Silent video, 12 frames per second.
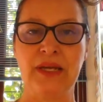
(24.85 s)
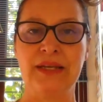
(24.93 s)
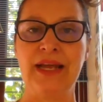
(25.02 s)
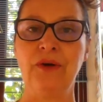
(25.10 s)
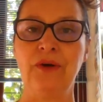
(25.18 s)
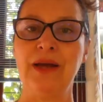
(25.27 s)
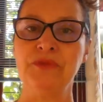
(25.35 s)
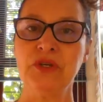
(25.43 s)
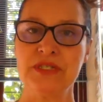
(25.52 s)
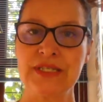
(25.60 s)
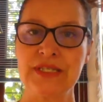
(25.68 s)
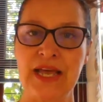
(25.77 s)
Now, I'm
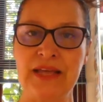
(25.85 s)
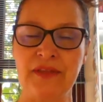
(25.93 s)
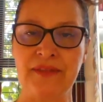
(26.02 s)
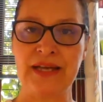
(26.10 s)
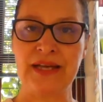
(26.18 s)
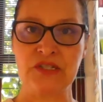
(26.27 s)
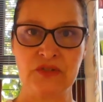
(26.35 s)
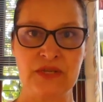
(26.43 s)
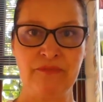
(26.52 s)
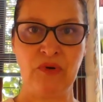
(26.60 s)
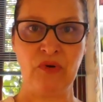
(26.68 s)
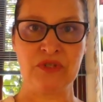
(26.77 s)
not saying that that's not
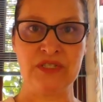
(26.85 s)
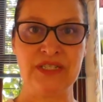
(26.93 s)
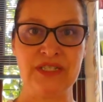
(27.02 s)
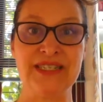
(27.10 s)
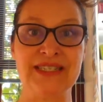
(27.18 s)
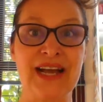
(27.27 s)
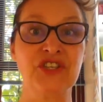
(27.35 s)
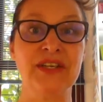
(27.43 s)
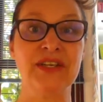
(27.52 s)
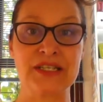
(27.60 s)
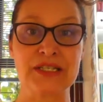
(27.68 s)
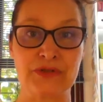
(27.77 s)
important. It is actually
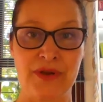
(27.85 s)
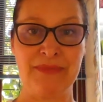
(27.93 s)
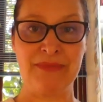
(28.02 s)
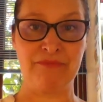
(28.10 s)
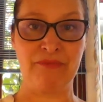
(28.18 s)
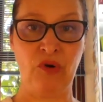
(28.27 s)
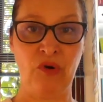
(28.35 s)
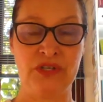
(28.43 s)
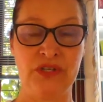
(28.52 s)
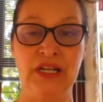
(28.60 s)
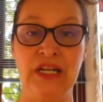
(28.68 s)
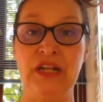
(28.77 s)
extremely
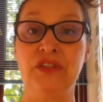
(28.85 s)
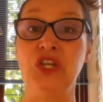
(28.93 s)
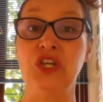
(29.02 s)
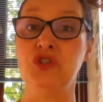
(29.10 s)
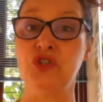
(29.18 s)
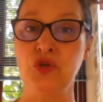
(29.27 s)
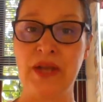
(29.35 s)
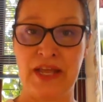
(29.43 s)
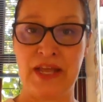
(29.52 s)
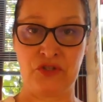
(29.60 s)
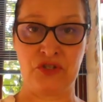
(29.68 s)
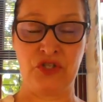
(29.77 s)
important that you do
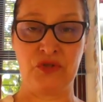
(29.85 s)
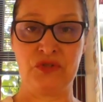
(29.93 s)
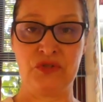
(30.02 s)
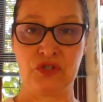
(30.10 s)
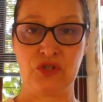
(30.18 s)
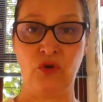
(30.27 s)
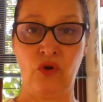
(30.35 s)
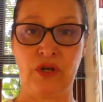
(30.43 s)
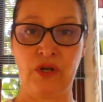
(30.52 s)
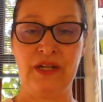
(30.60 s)
let your students talk.